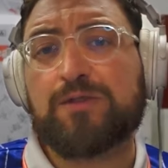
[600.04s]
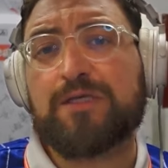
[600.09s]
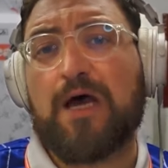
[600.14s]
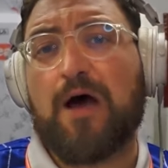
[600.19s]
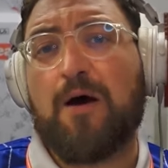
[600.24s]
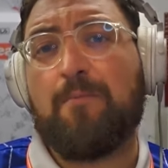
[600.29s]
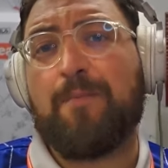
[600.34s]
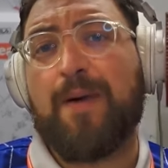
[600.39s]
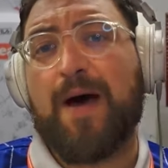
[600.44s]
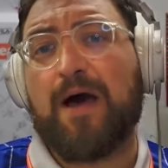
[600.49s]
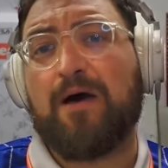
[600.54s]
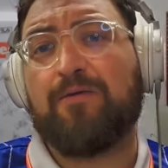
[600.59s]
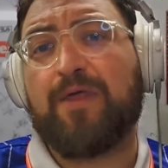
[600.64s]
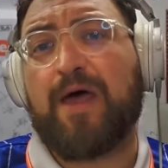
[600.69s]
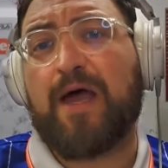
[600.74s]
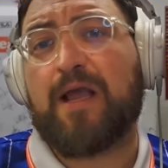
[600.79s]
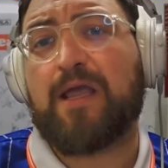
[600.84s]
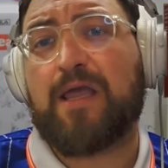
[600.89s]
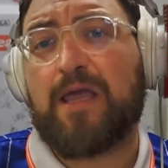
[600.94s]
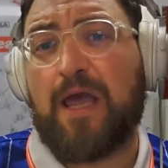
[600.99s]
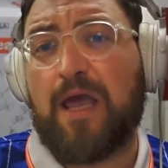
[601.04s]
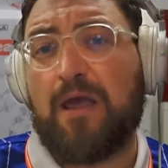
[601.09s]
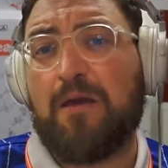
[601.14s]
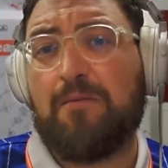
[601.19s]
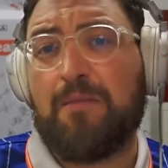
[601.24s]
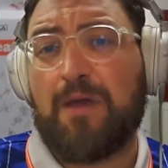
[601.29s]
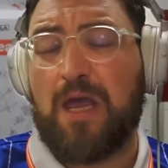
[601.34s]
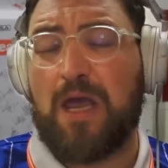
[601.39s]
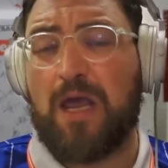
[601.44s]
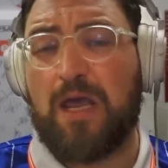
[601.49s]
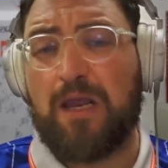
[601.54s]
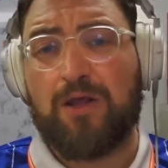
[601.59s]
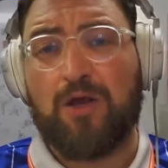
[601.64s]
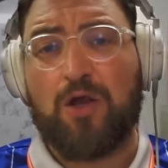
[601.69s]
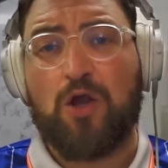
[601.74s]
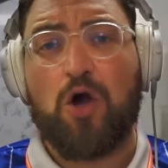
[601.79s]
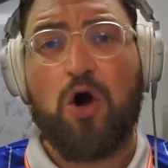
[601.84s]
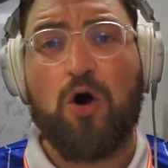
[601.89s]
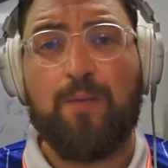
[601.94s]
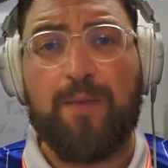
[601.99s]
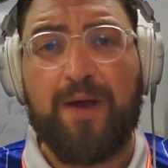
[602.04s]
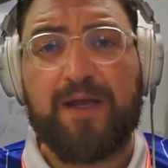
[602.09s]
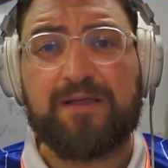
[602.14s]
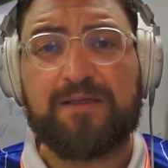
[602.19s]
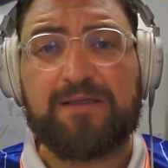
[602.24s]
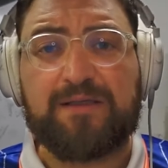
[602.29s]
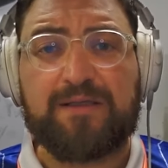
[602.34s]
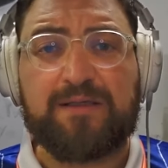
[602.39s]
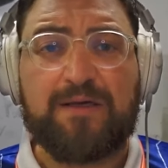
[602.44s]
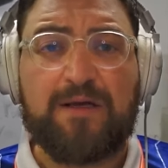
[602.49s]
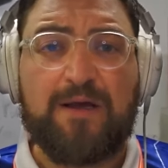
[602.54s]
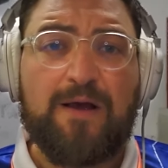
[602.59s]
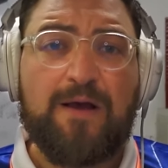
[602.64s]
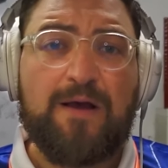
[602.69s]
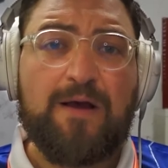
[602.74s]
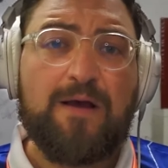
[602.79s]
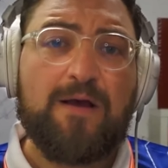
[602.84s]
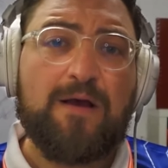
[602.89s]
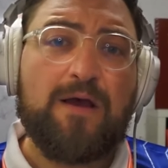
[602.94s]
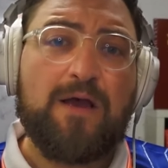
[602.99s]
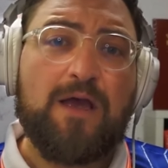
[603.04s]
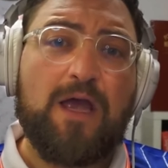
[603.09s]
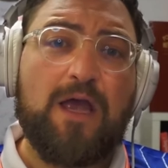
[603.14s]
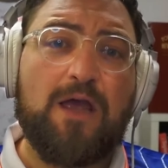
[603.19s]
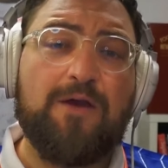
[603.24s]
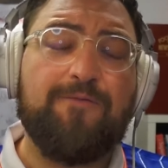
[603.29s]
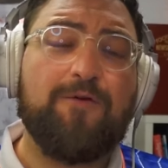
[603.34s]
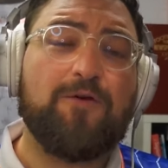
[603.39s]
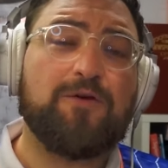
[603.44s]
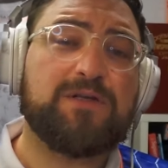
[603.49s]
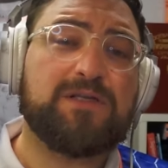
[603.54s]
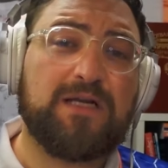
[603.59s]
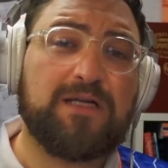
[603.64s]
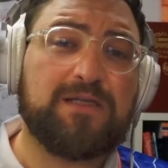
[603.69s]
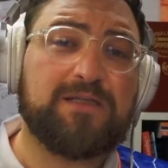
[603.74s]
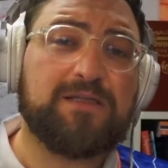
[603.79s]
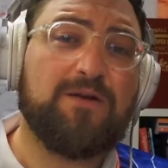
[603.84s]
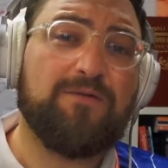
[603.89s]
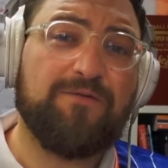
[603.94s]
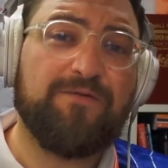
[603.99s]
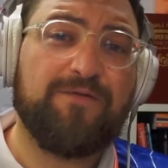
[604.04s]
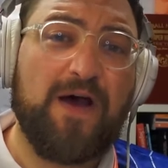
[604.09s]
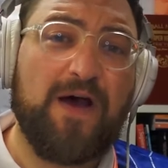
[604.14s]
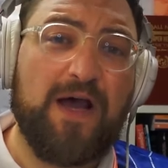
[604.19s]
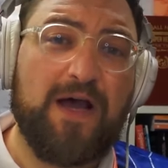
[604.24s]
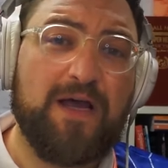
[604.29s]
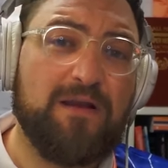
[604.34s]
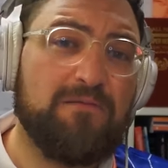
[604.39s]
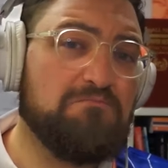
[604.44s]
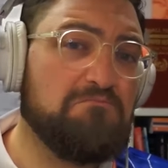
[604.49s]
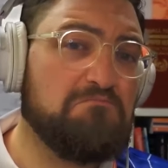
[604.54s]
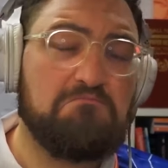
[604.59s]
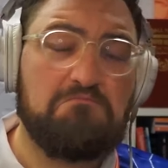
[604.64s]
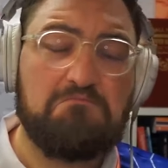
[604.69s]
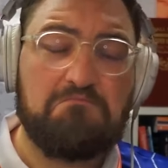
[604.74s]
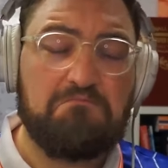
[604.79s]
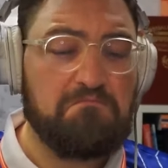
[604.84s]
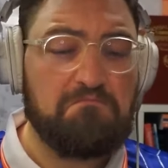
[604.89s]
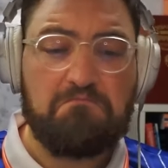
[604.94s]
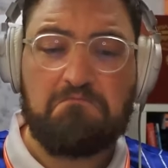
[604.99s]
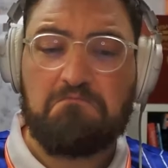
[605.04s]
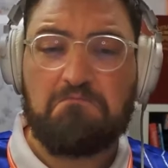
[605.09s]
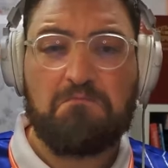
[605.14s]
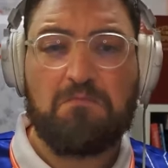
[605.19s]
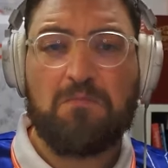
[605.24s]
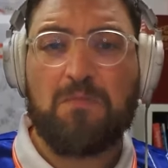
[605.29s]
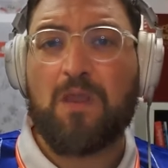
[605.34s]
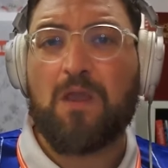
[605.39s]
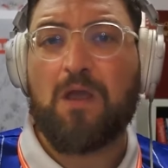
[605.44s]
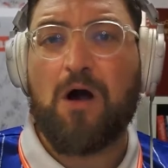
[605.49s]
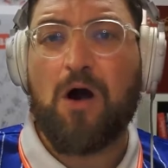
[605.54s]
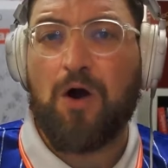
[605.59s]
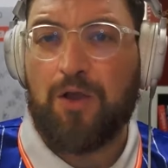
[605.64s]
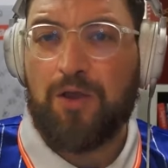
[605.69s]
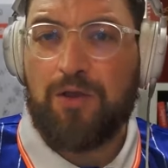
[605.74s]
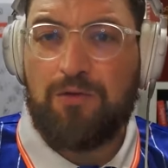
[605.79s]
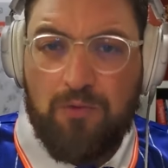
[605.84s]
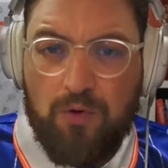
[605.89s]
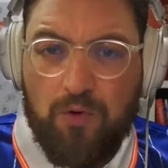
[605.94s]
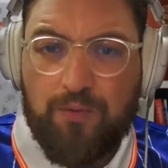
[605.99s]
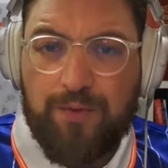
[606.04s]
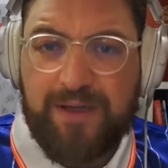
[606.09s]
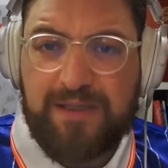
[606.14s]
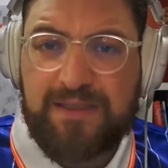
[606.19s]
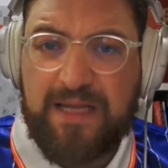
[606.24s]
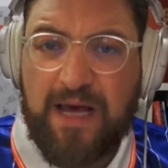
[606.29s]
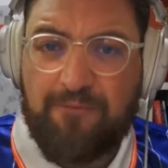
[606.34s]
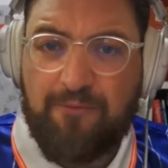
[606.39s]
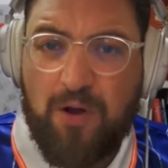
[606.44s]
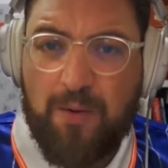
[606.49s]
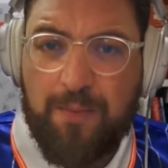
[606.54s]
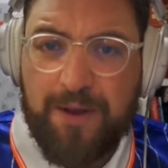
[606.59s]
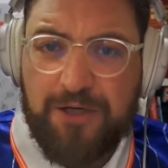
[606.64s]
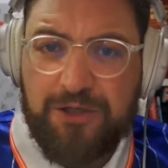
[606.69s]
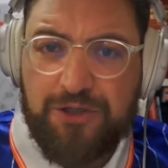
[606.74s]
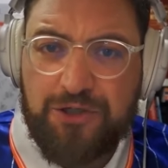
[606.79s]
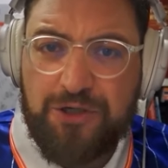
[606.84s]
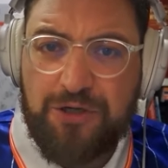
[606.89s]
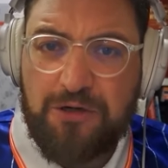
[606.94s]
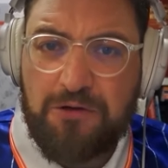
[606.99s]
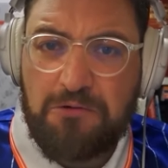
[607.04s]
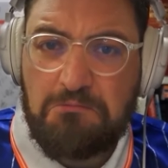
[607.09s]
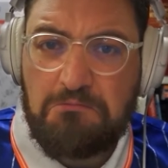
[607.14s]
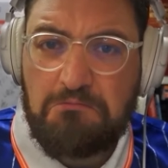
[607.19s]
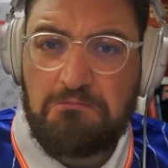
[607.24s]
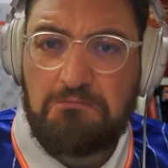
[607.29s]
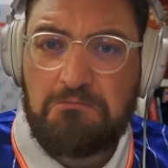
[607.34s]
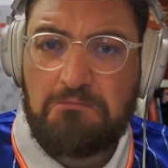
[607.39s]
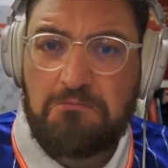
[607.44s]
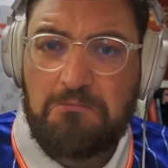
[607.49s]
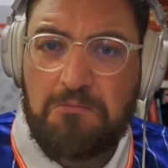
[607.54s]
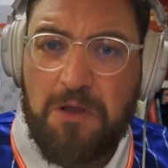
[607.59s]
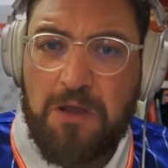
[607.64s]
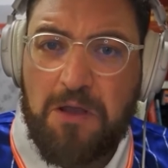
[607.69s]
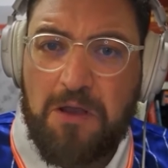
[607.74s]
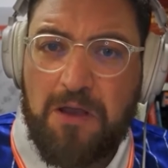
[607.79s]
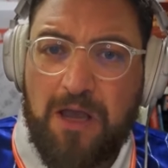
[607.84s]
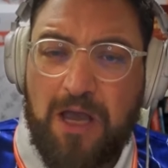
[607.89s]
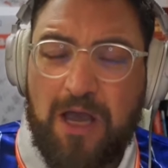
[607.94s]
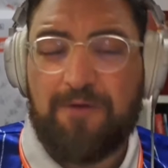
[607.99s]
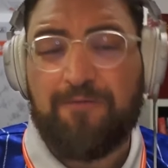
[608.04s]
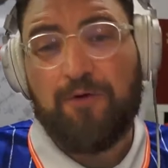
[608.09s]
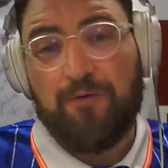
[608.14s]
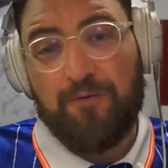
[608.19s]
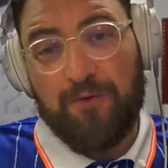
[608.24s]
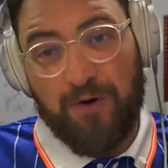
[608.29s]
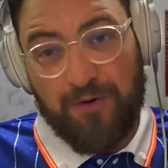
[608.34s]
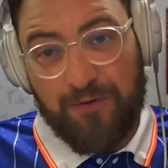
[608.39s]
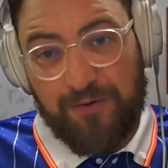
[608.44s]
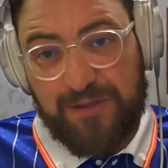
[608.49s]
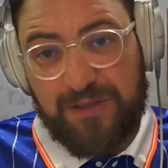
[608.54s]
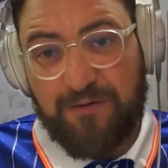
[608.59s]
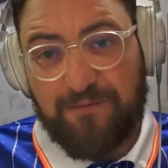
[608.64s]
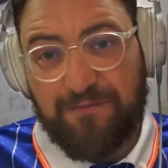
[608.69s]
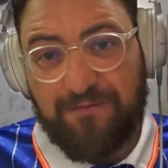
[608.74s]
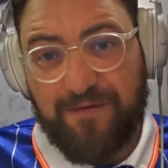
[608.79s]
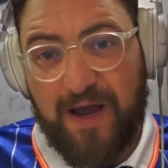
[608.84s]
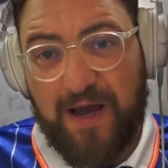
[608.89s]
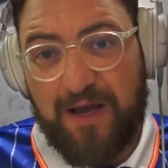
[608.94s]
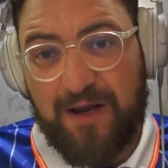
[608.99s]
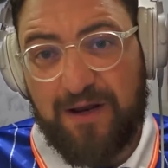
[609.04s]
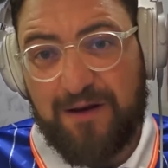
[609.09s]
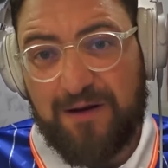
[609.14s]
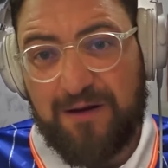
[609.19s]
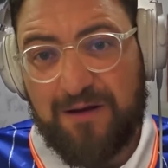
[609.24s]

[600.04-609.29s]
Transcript: about that game in the comments. If you're a Sunderland fan, are you always that rubbish? If you're a Luton fan,